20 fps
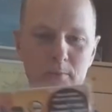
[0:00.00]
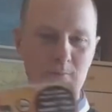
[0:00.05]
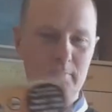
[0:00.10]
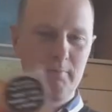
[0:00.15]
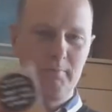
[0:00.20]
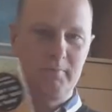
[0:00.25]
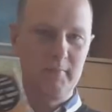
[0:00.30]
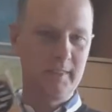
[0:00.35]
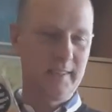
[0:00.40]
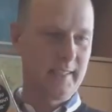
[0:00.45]

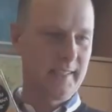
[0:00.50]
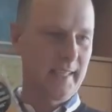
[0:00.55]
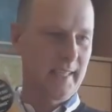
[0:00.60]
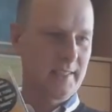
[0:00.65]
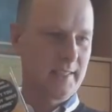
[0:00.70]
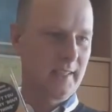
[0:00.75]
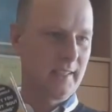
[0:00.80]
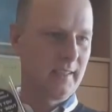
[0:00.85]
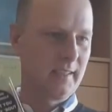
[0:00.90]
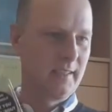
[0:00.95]
I'm
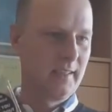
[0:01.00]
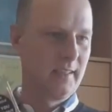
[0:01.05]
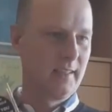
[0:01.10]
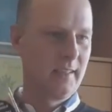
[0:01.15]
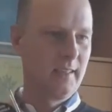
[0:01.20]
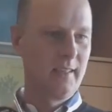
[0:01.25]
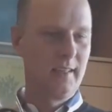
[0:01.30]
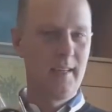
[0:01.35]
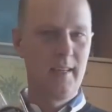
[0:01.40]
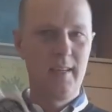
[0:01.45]
guessing.
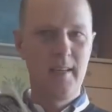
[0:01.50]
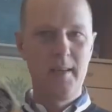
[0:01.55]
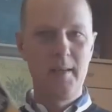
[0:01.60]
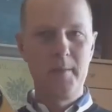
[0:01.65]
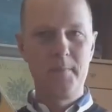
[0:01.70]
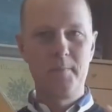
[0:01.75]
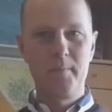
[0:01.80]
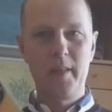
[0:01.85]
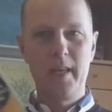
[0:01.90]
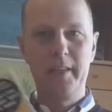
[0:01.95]

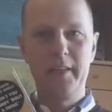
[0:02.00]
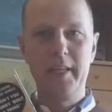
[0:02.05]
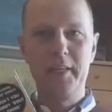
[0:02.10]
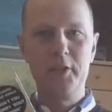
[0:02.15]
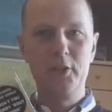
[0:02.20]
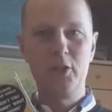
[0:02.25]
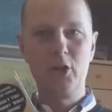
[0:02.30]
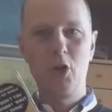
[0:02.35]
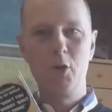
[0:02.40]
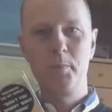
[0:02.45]
And then
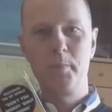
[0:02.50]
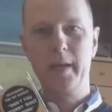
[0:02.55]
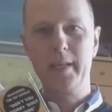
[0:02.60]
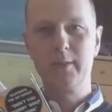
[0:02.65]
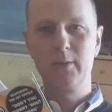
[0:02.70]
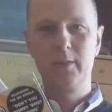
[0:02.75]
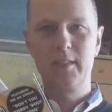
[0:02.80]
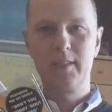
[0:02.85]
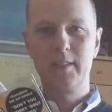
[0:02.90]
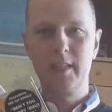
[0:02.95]
you're going back
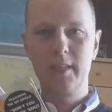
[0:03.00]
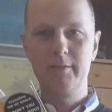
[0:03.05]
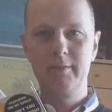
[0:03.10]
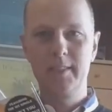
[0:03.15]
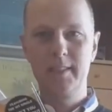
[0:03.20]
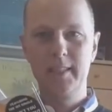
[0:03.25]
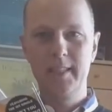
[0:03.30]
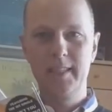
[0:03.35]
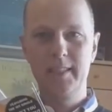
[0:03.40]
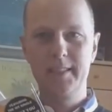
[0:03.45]
to the
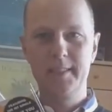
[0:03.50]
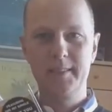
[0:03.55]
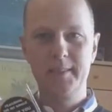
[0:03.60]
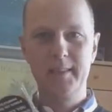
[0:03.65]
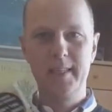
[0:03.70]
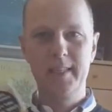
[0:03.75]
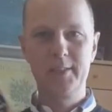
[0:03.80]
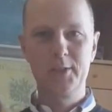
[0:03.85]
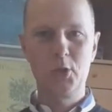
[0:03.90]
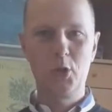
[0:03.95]
seventies,
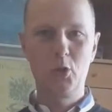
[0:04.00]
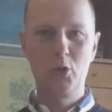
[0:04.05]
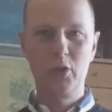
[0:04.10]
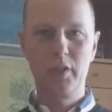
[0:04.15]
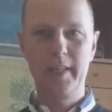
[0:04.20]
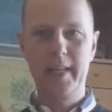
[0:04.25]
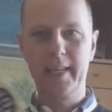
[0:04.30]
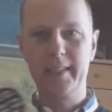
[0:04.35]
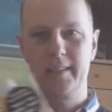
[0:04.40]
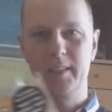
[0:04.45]
it's all
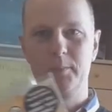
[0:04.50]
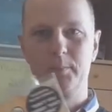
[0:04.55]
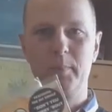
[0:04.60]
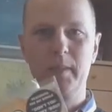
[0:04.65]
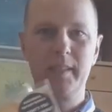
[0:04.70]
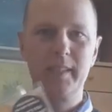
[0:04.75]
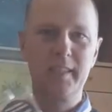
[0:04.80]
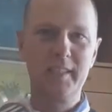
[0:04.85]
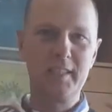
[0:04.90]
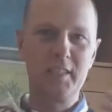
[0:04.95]
connected.
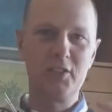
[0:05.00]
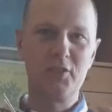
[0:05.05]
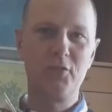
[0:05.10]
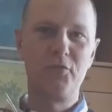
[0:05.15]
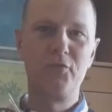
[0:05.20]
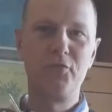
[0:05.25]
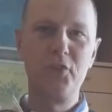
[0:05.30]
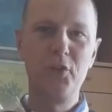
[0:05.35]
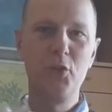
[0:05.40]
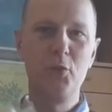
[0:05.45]
But it's
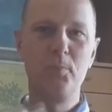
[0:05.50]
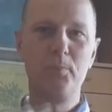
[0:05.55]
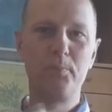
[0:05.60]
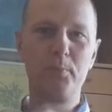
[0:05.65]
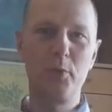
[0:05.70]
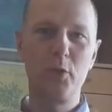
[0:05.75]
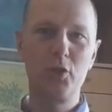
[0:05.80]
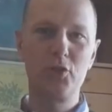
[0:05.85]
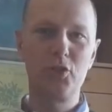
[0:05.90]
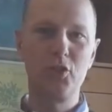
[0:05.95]
a few
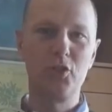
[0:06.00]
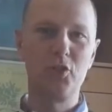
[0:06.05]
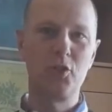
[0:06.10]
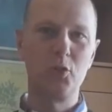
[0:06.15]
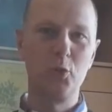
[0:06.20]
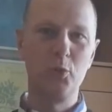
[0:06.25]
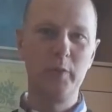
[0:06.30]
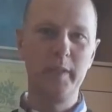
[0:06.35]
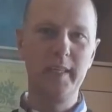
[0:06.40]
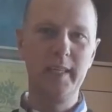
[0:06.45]
persons
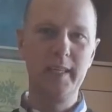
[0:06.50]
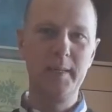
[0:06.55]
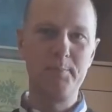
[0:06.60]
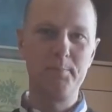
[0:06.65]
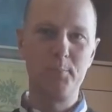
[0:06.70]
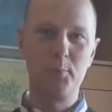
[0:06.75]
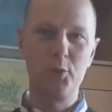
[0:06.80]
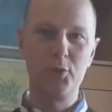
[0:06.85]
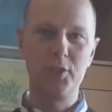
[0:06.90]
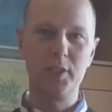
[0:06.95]
who really
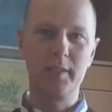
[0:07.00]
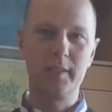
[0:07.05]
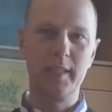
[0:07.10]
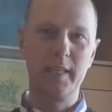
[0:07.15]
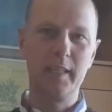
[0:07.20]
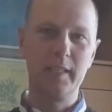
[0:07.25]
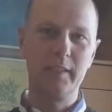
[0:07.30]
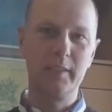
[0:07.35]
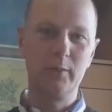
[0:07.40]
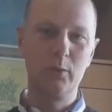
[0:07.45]
push it
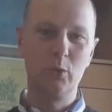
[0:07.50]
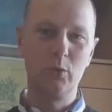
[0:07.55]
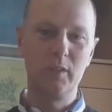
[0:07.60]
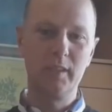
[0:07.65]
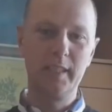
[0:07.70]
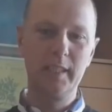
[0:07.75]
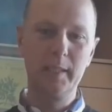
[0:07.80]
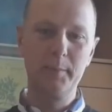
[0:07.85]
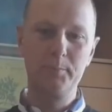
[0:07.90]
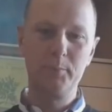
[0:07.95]
and who
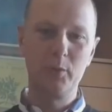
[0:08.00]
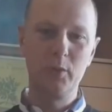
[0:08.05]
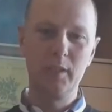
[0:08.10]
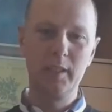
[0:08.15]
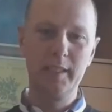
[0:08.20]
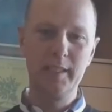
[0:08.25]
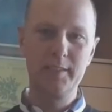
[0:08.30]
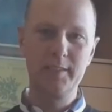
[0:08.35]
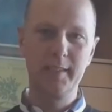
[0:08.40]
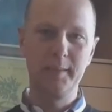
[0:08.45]
keep
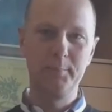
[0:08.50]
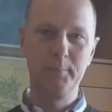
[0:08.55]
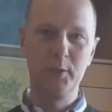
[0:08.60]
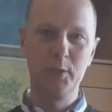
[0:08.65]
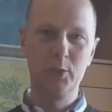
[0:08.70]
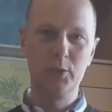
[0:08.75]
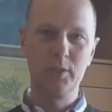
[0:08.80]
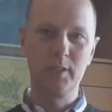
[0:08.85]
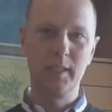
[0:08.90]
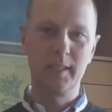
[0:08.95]
releasing
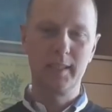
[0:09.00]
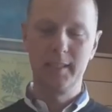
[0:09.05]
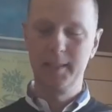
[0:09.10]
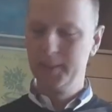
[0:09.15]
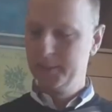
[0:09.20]
music.